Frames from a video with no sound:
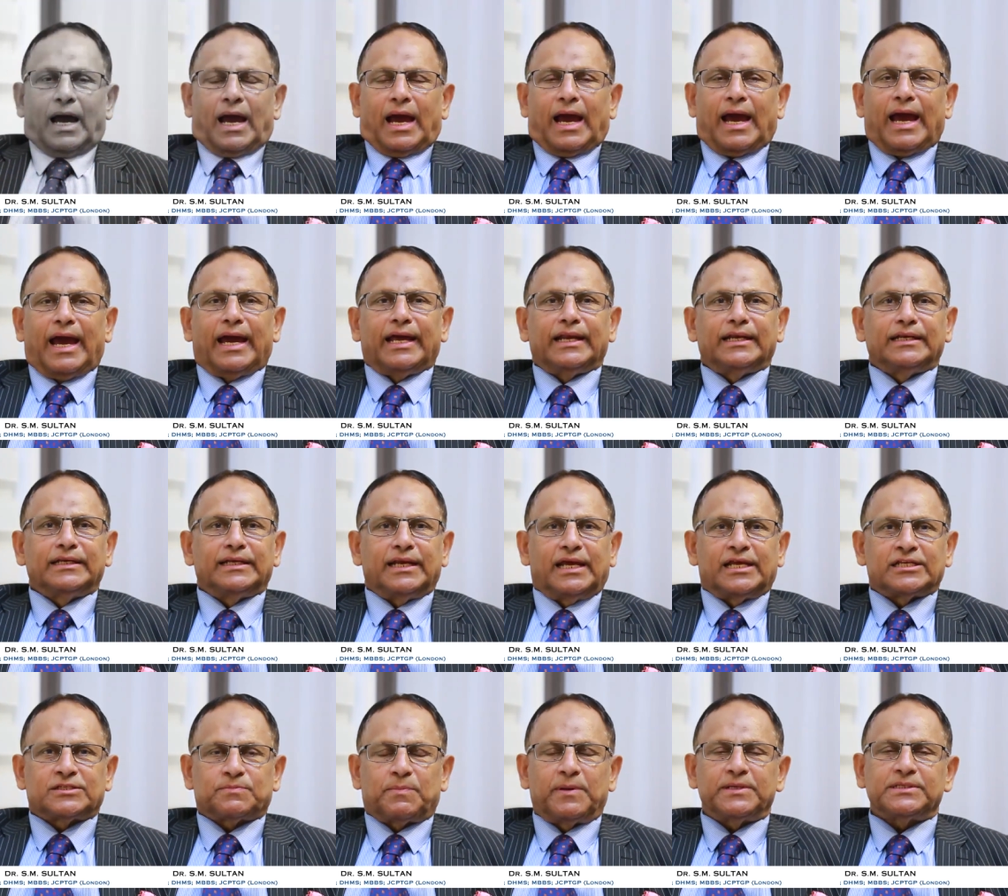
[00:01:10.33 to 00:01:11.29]
And
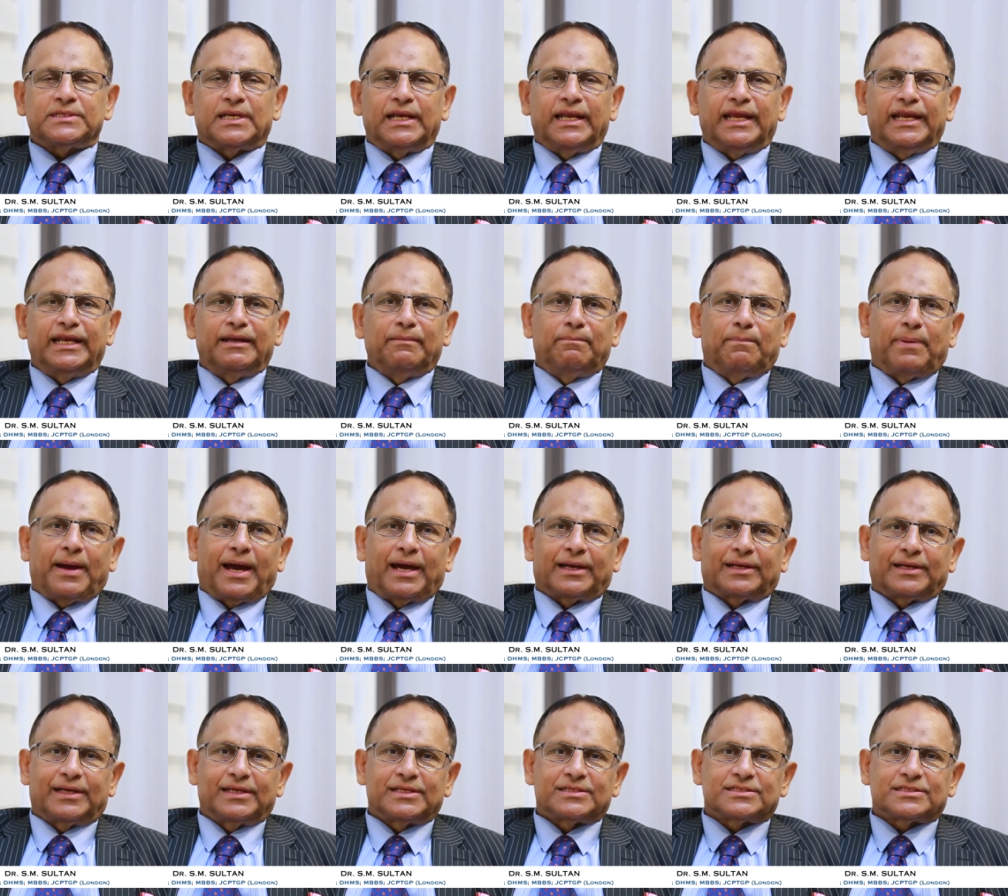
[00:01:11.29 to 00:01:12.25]
especially in
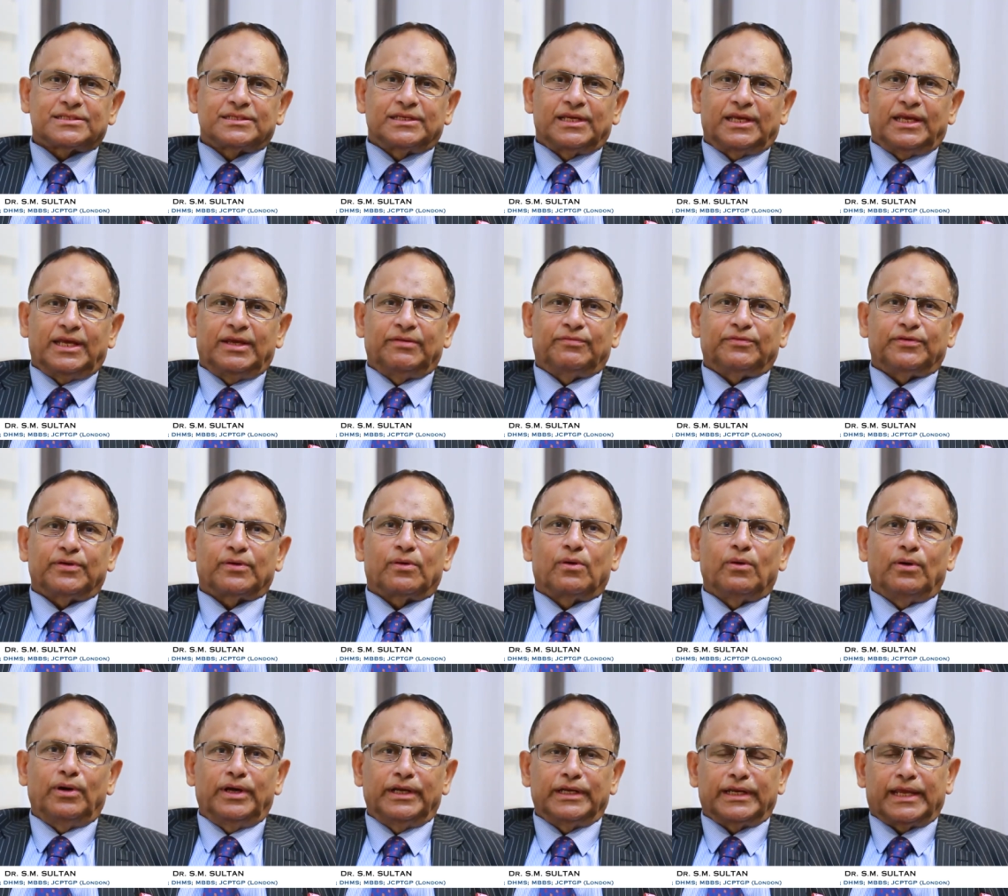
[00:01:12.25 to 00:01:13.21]
Paris, if you
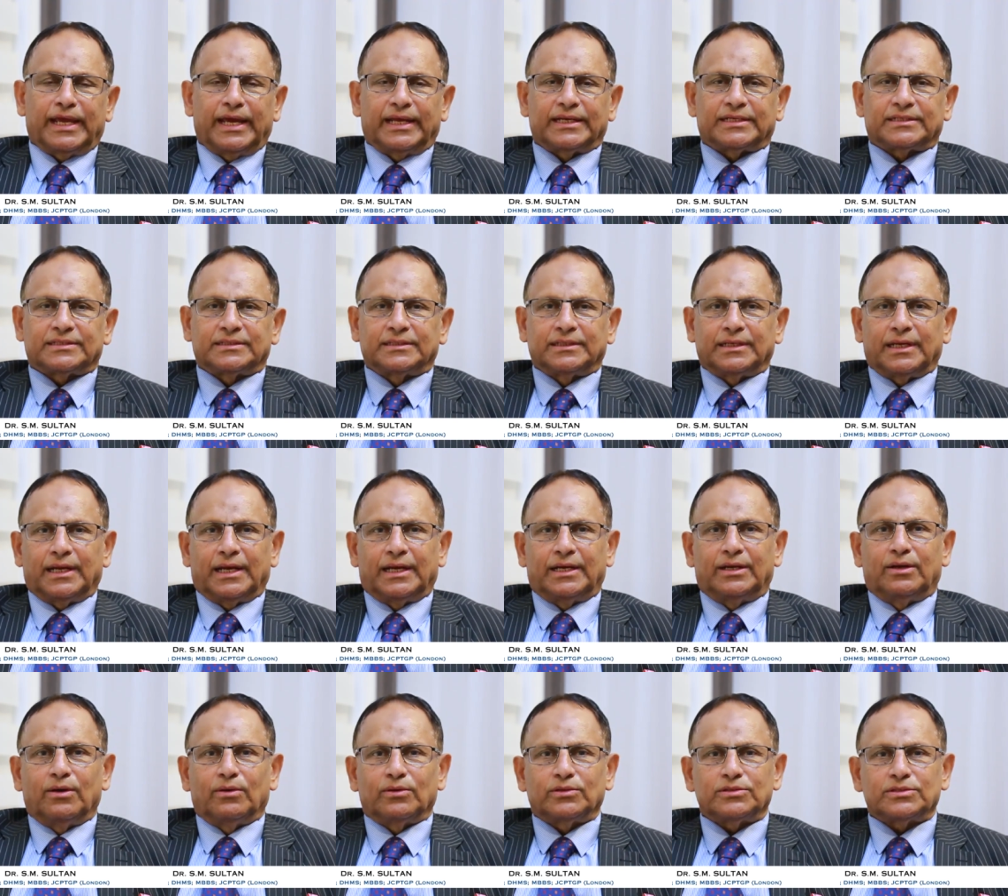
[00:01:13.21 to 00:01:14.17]
go and get a
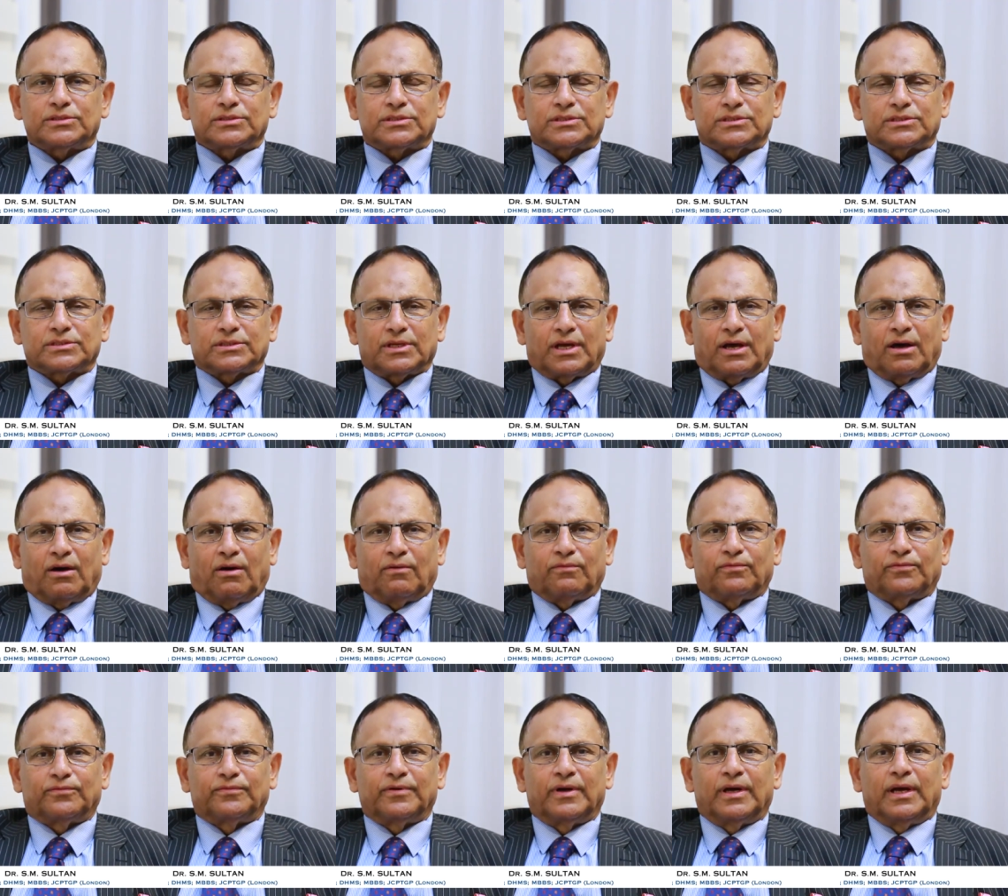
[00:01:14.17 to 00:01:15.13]
dose
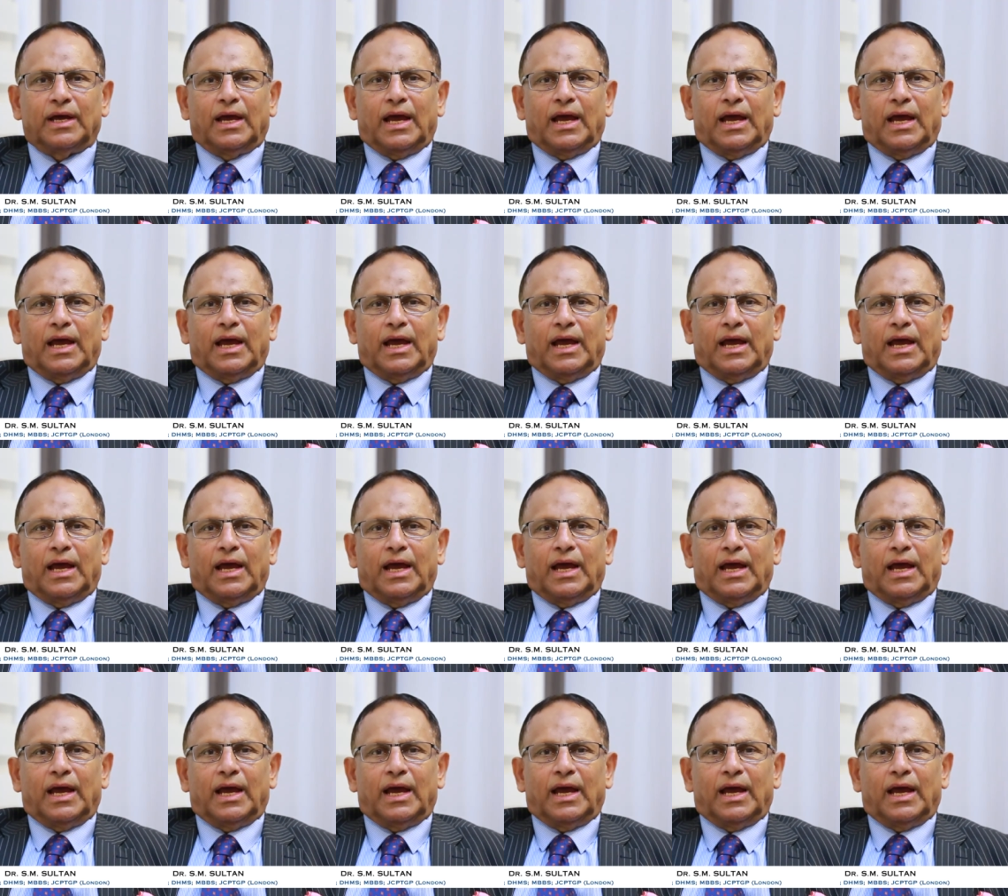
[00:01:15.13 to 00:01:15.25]
of